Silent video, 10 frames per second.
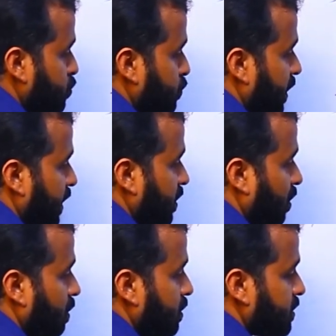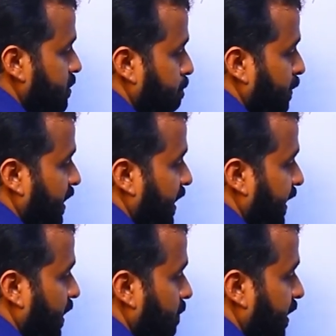2 electrons, P can
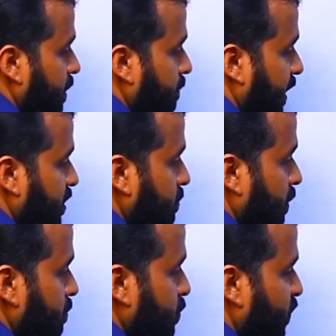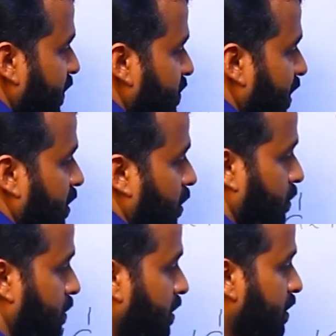accommodate maximum 6
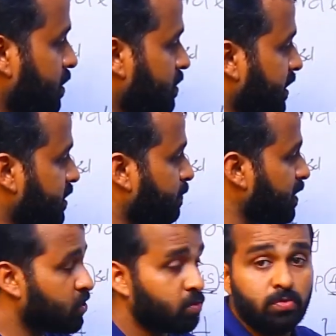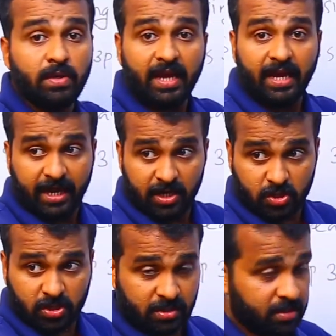electrons. 6 plus 2,
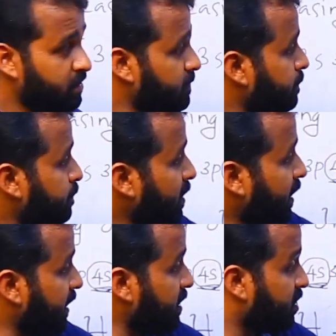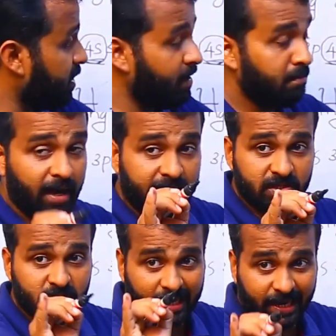8. 18
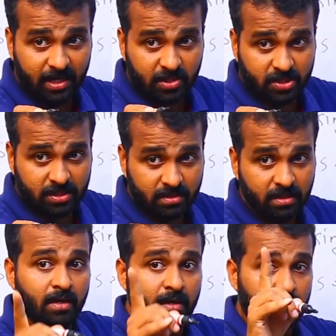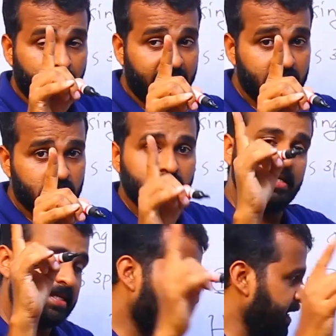minus 8 remains
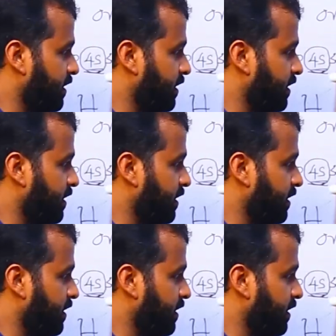10.